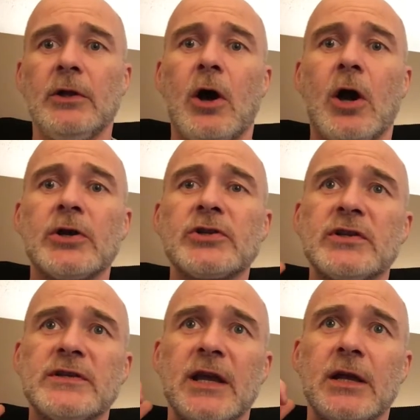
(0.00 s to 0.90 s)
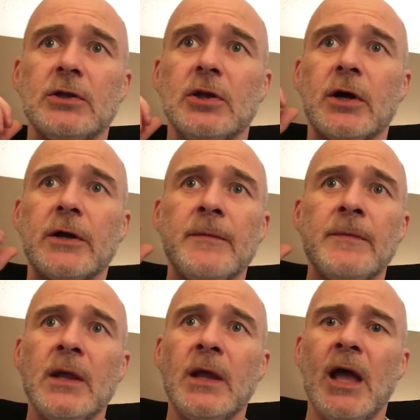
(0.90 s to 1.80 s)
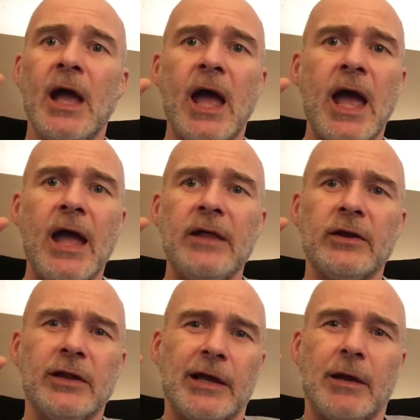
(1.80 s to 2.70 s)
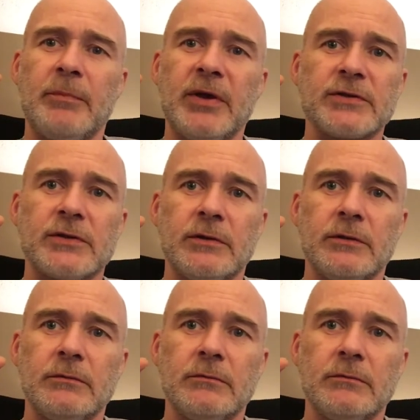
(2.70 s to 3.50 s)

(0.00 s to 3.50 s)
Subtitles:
large to take a look, and they're like a pixel.